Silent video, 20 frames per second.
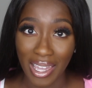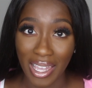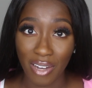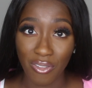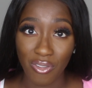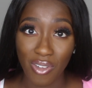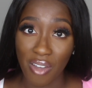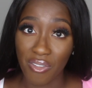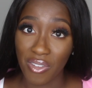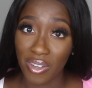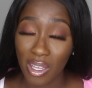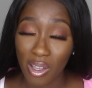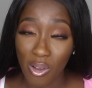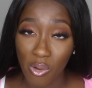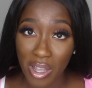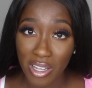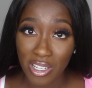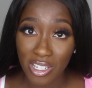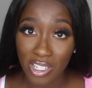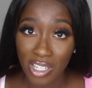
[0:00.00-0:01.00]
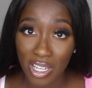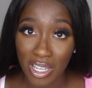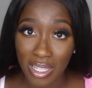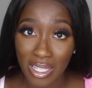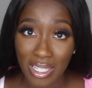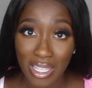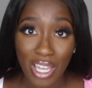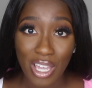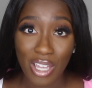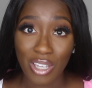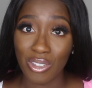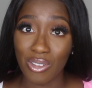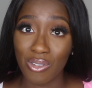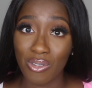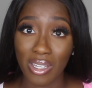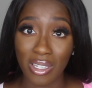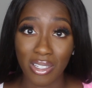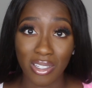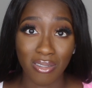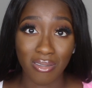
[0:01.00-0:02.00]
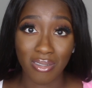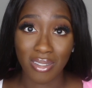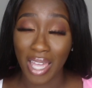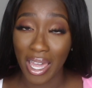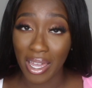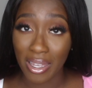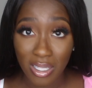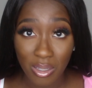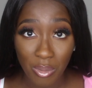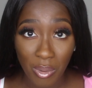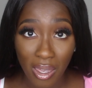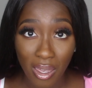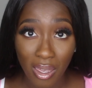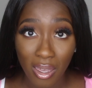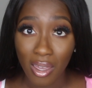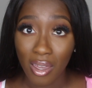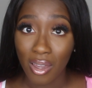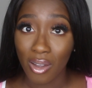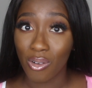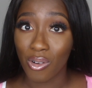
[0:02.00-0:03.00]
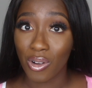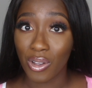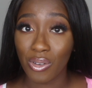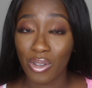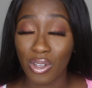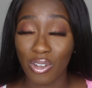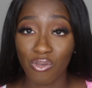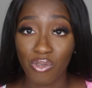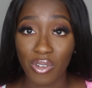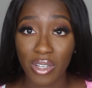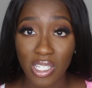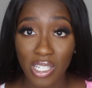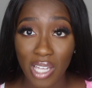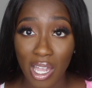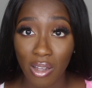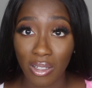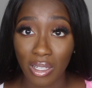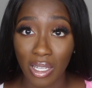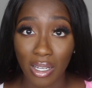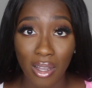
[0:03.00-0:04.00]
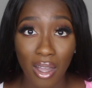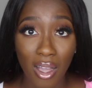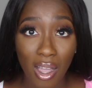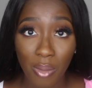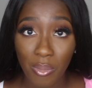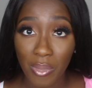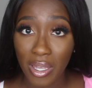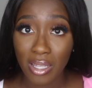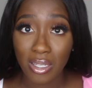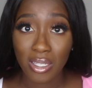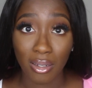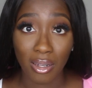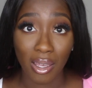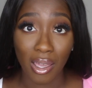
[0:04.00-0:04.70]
And if you have any questions, you can text me or you can reach out in the comments.